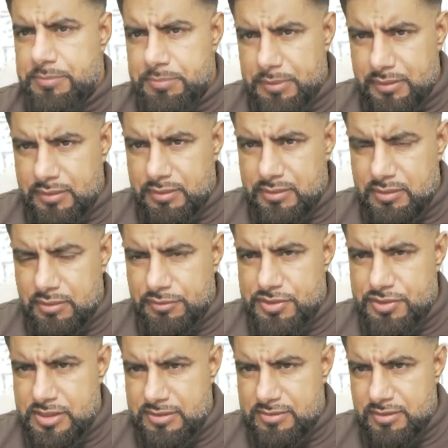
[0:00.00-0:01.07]
birth of
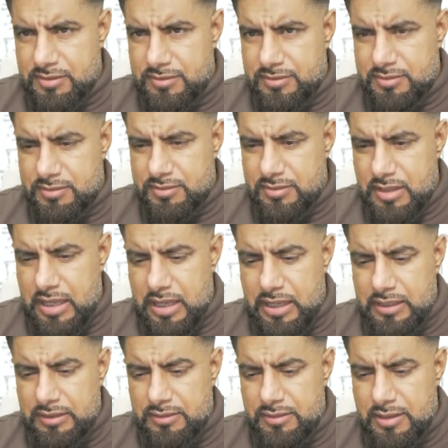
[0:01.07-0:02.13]
Jesus.
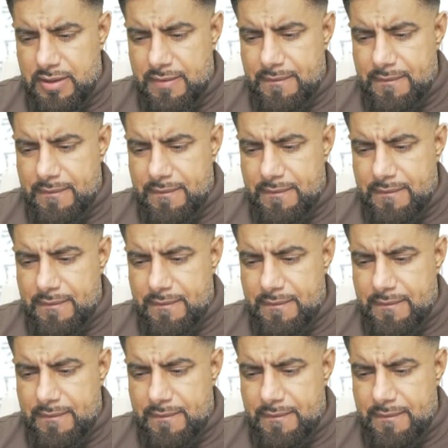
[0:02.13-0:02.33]
And,